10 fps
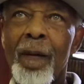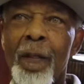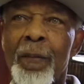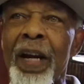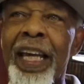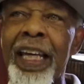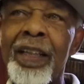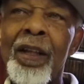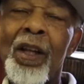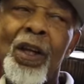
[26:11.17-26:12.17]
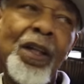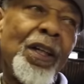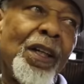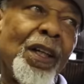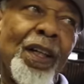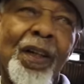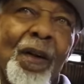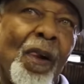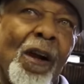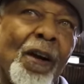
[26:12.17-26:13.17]
bringing
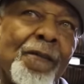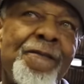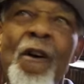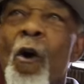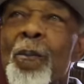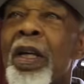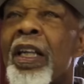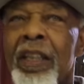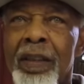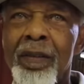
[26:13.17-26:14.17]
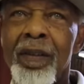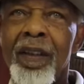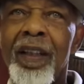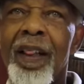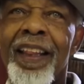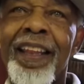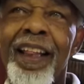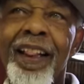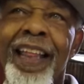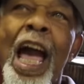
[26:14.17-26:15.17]
4 million
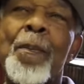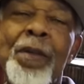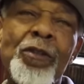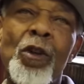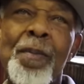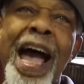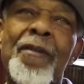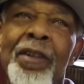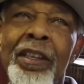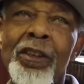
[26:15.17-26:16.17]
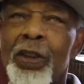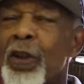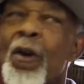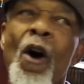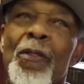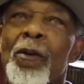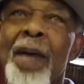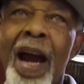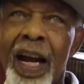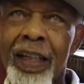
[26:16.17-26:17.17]
captives from Africans to North
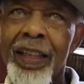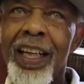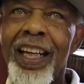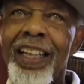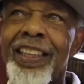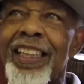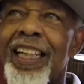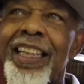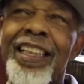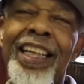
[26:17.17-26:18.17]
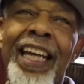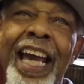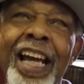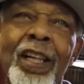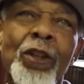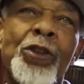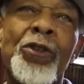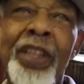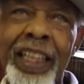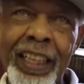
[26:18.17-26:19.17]
America to clear the land of the
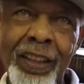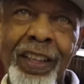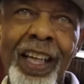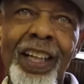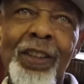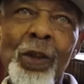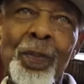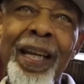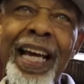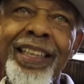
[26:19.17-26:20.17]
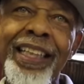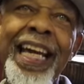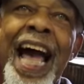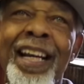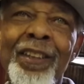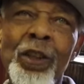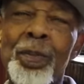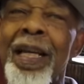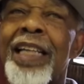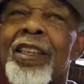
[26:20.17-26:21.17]
trees, to plant the cotton, to
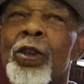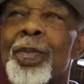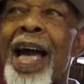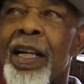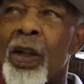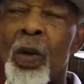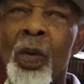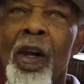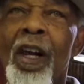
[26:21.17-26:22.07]
plant the tobacco,